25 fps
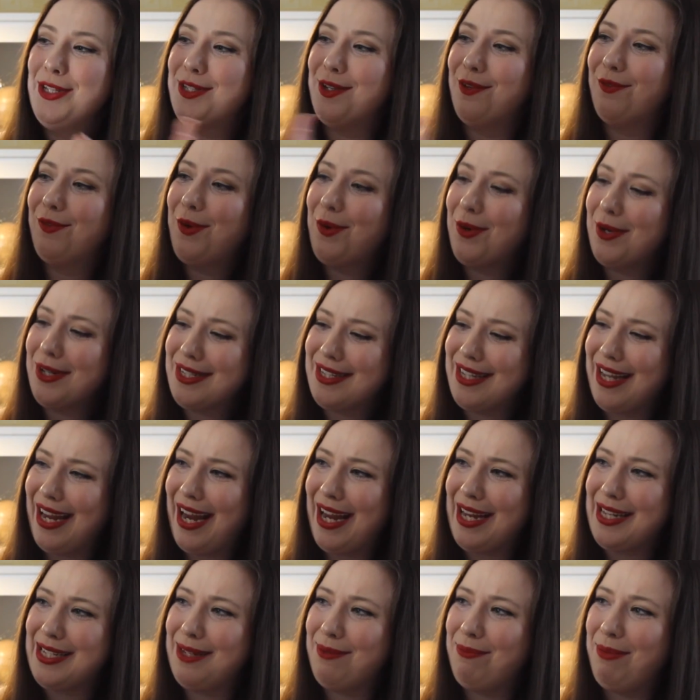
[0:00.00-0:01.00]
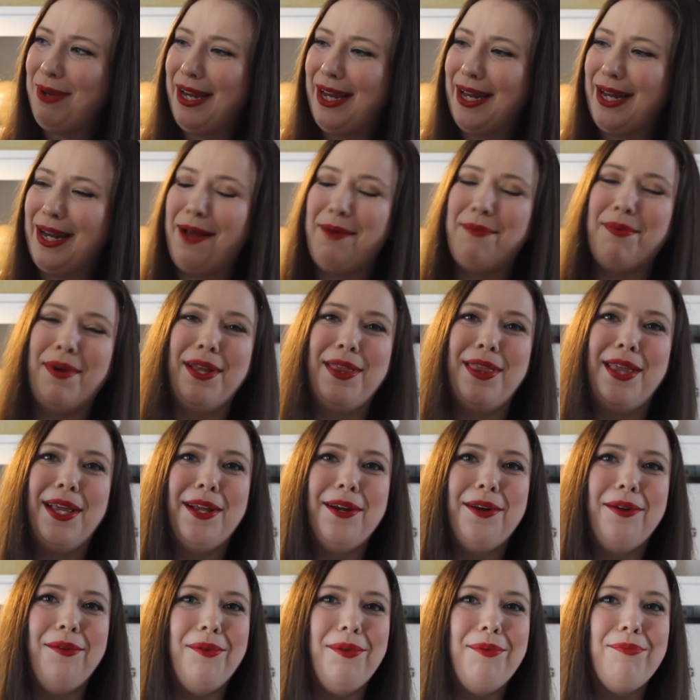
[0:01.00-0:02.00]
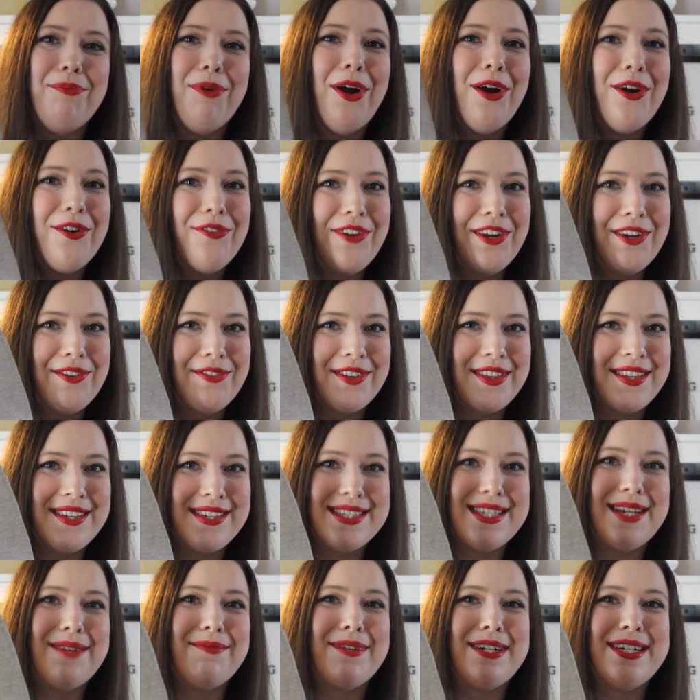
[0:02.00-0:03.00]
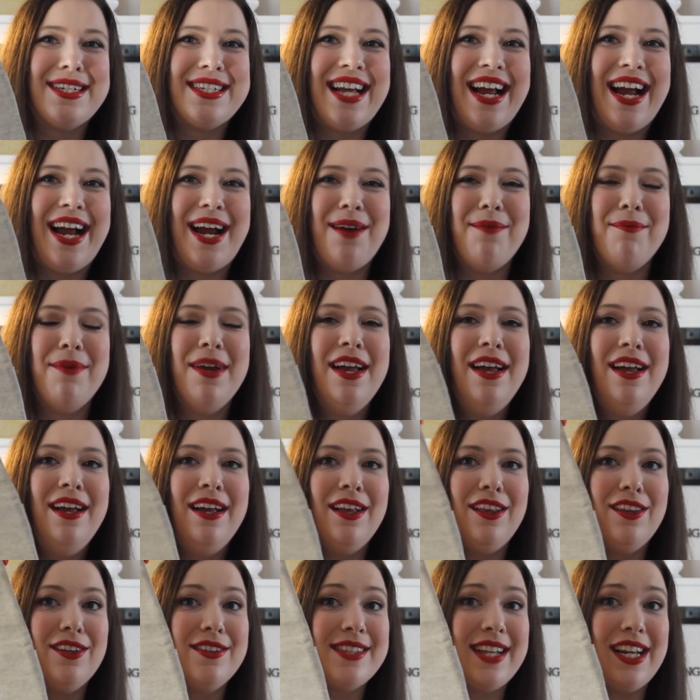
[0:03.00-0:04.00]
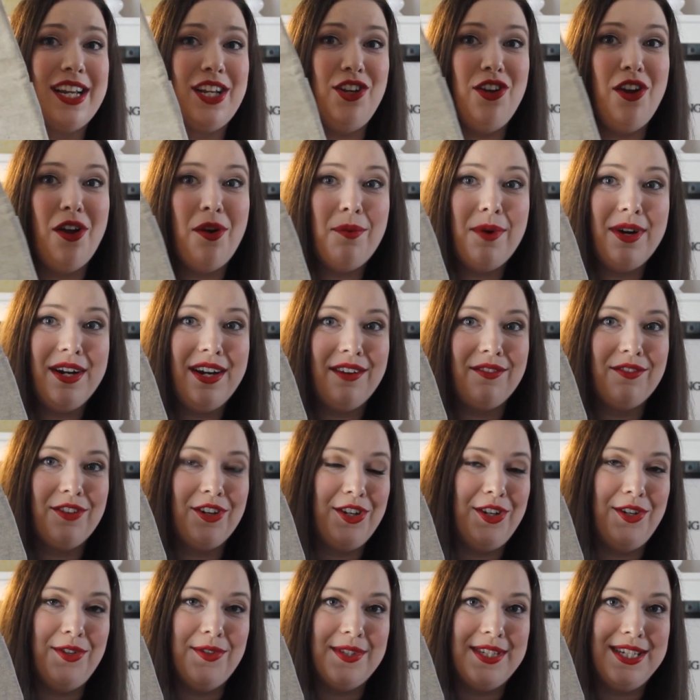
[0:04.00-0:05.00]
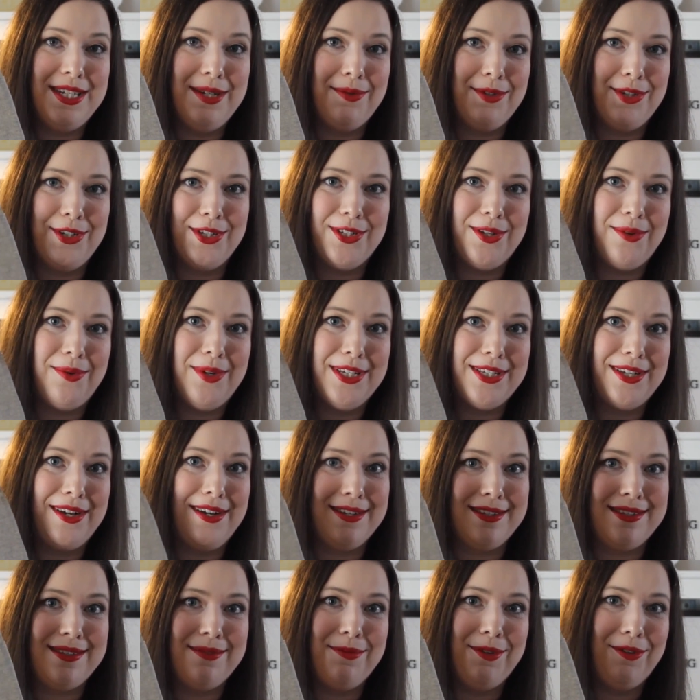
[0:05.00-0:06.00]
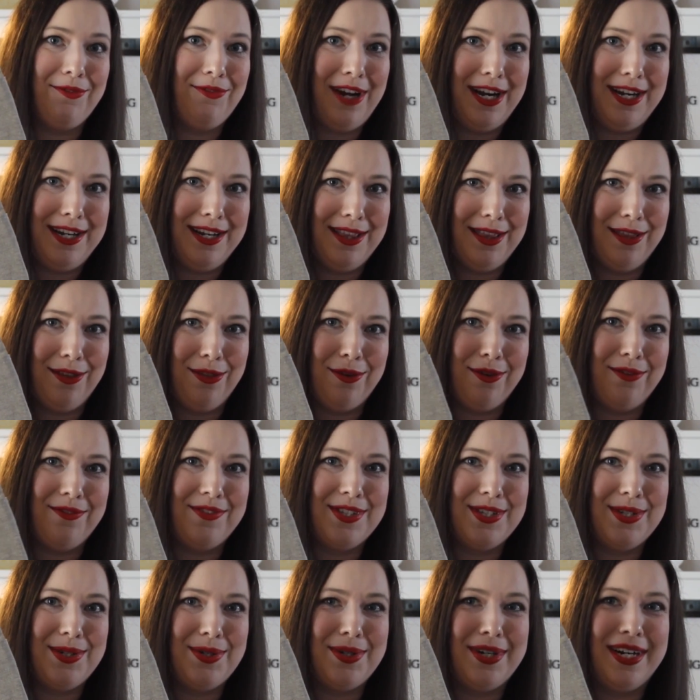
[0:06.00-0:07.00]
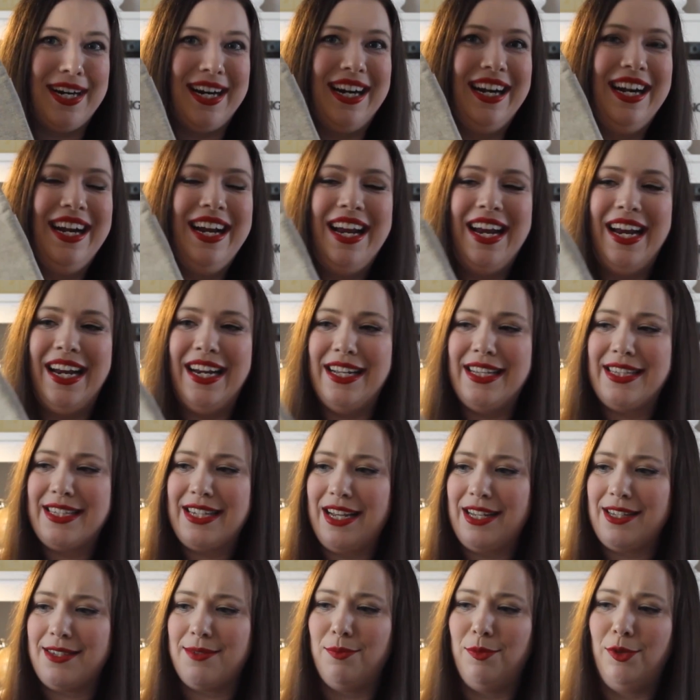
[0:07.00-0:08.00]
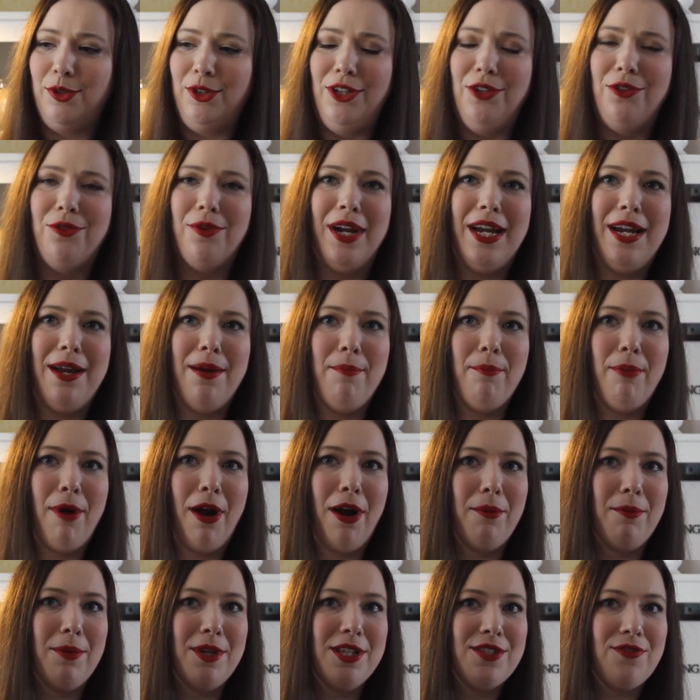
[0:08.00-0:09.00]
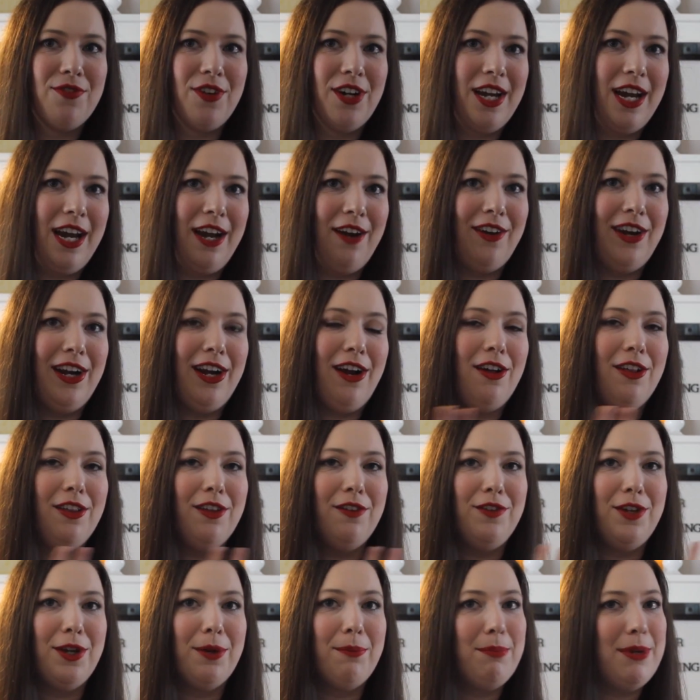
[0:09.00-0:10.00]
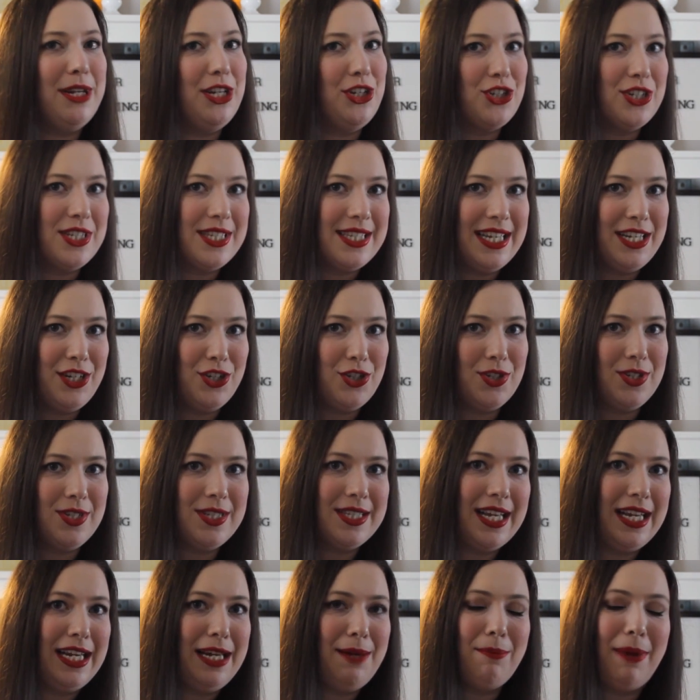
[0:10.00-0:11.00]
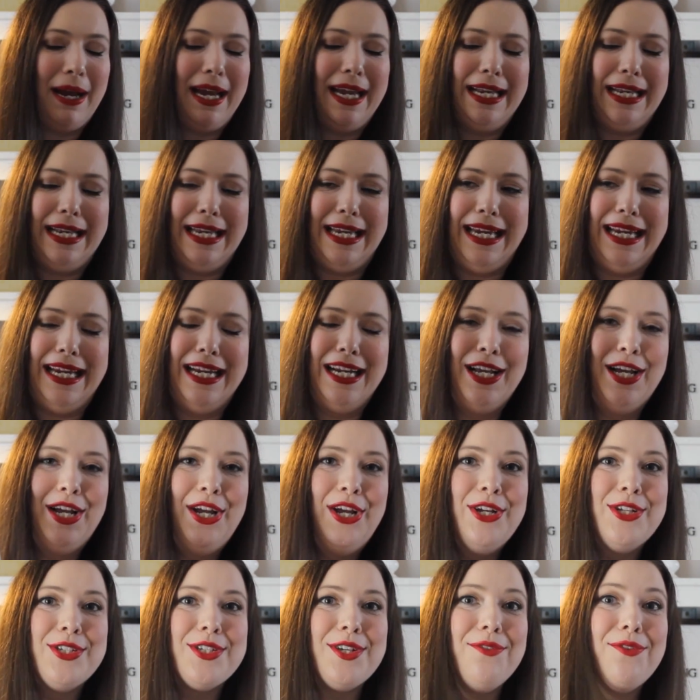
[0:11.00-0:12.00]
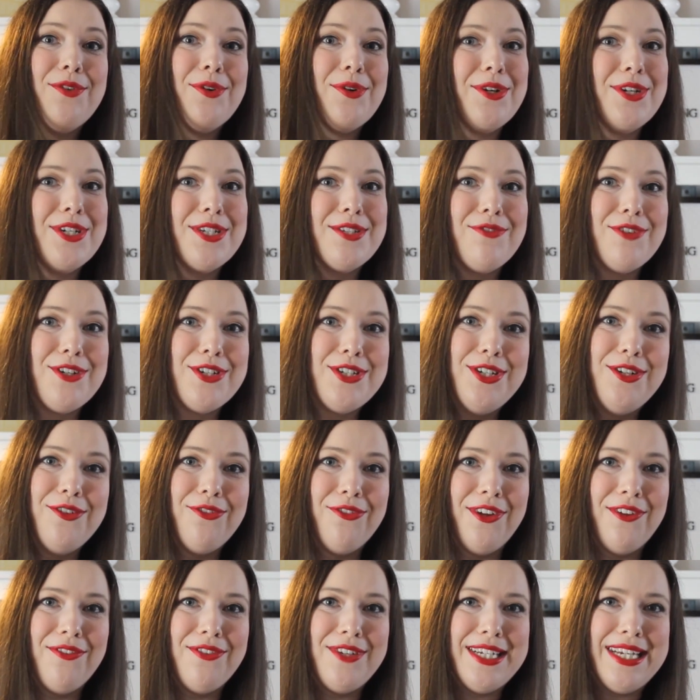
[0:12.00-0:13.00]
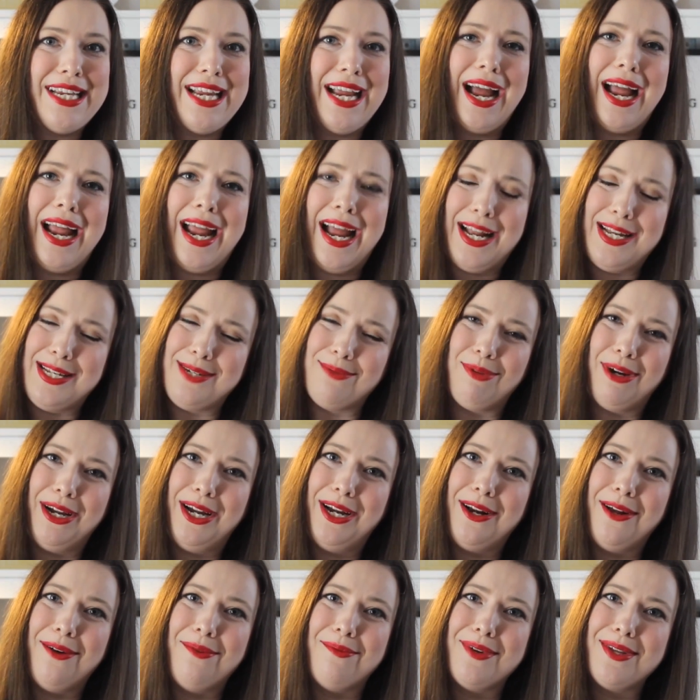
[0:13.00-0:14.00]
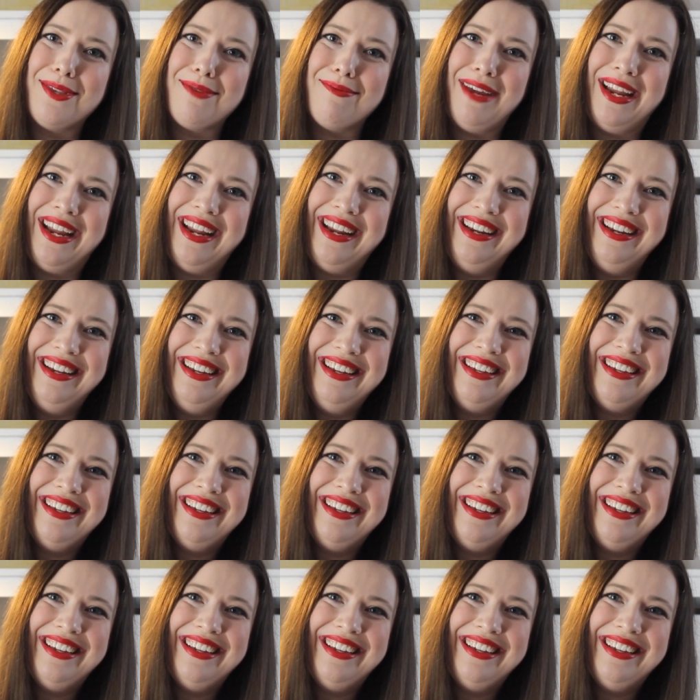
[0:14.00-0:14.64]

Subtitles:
So of course I had to pick it up. I think it'll be perfect for the summertime. It looks like no one ever used it, which is always awesome to find at the thrift store. And it's got some really great compartments for carrying all of your beach essentials that you might need. So of course for $2.50 I had to bring it home with me.